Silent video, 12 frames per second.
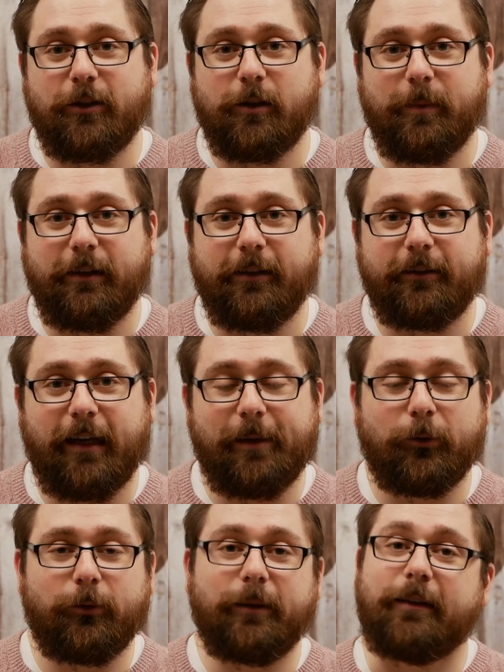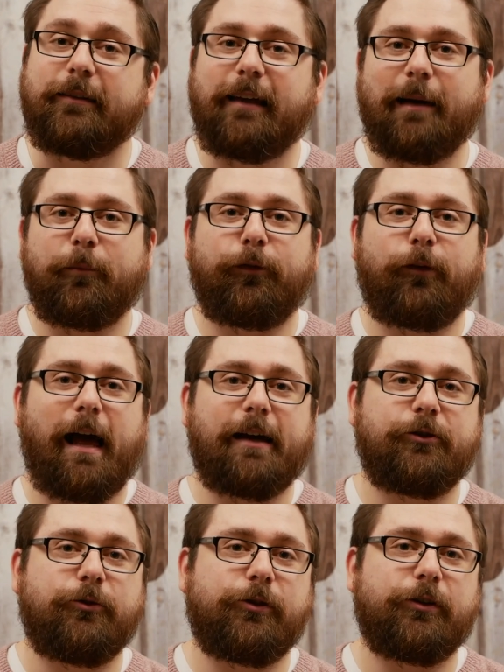has been disabled because camera
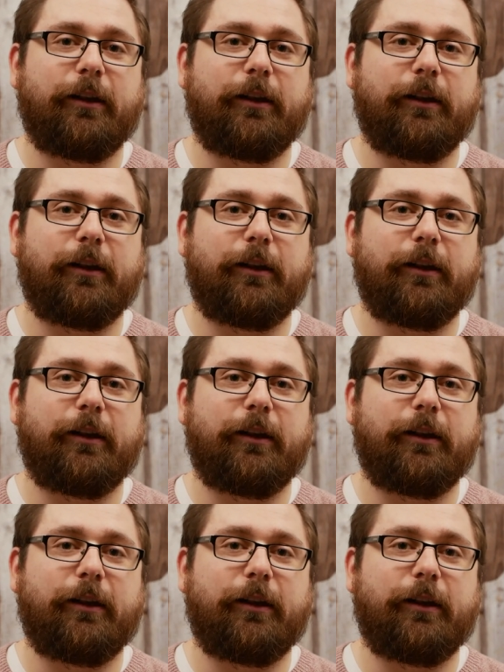flash uses